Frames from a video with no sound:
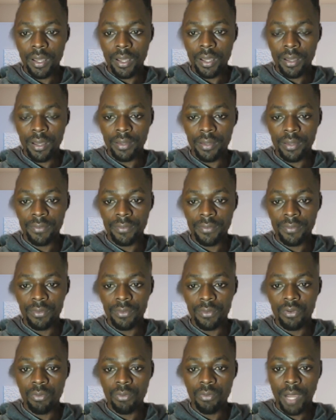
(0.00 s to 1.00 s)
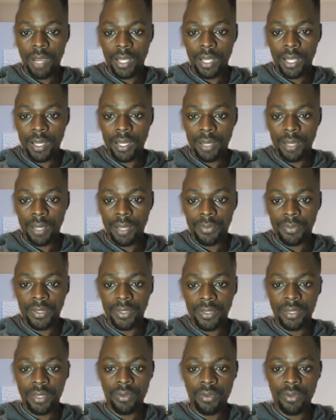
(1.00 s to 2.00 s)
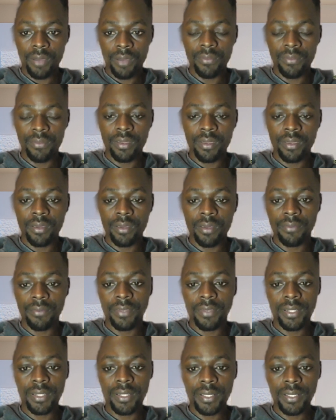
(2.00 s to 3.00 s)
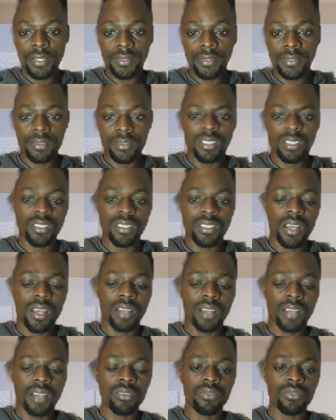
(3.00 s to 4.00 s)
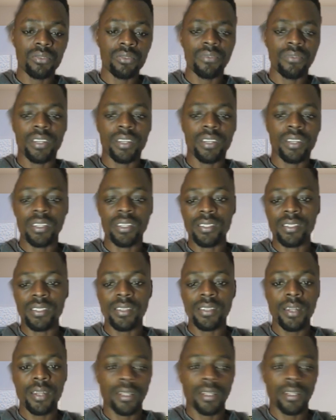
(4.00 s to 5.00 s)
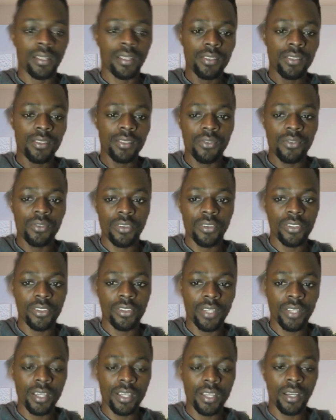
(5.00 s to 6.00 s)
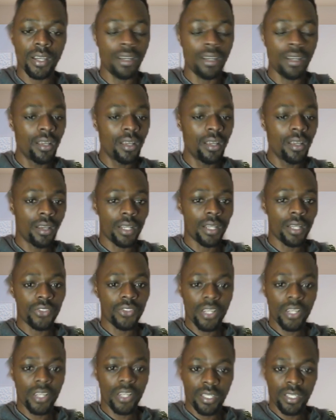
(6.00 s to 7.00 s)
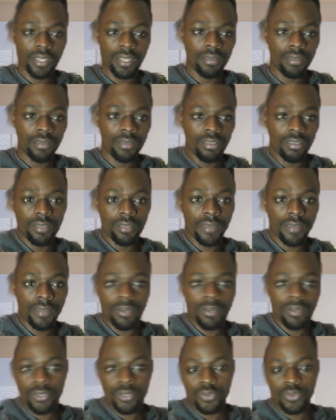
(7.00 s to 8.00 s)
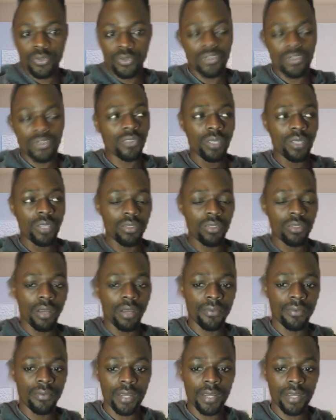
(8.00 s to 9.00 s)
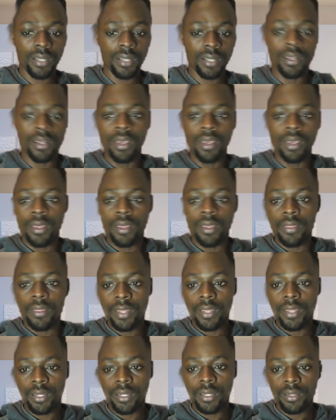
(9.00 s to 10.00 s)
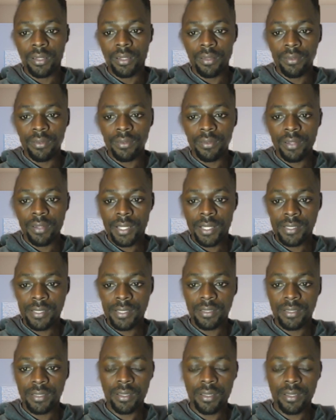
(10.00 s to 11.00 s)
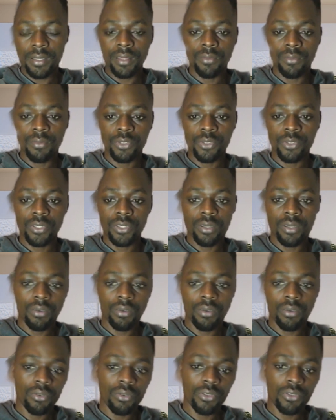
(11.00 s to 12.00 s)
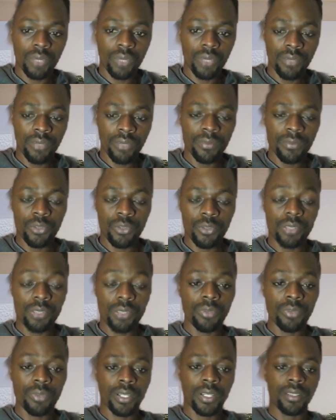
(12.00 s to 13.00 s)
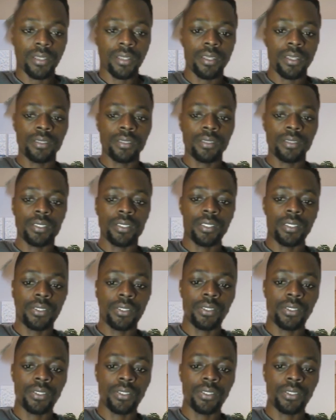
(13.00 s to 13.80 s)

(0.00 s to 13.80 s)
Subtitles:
if you go back up here, you have the filters. These are not very necessary unless you're in like a chatty environment where you just want to have fun. Then the last and the most, also one of the most important things, is